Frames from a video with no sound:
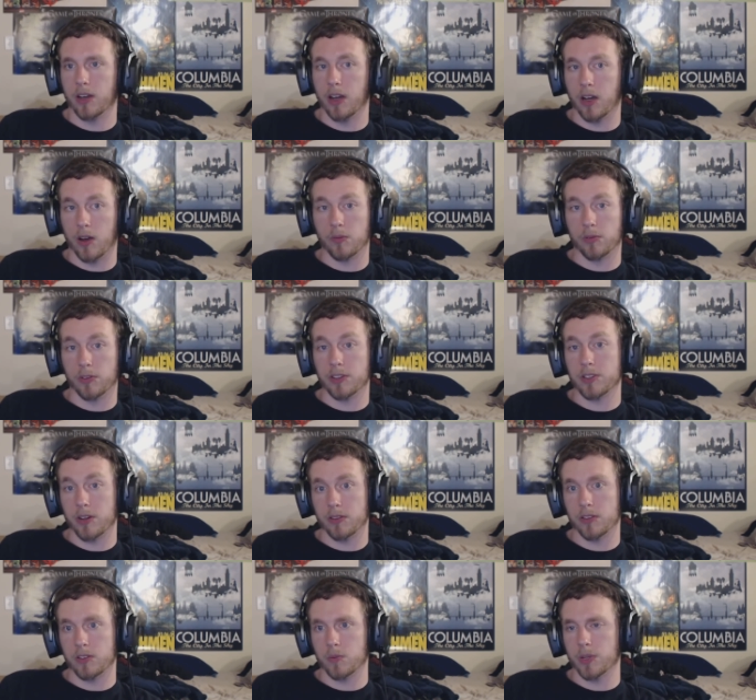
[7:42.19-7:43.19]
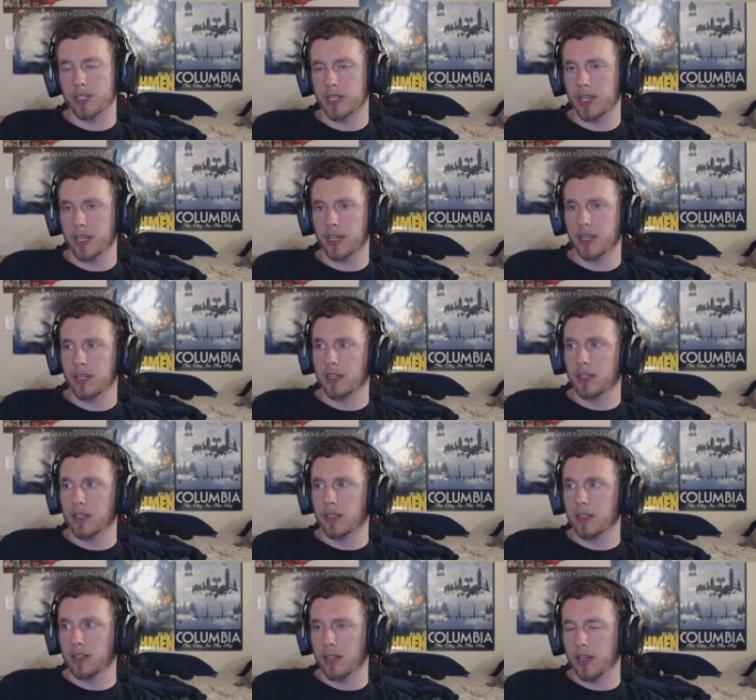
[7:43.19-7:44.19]
hopefully starting this Wednesday.
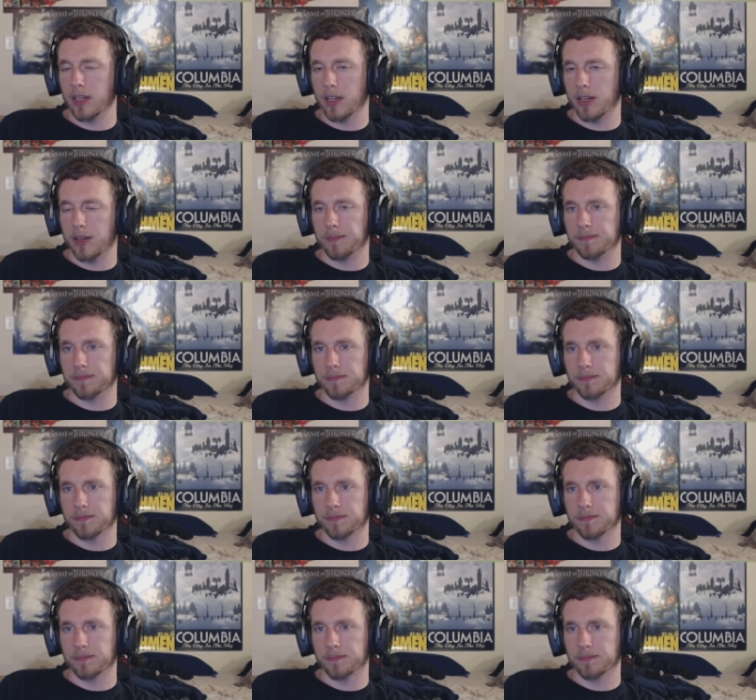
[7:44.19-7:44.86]
Um,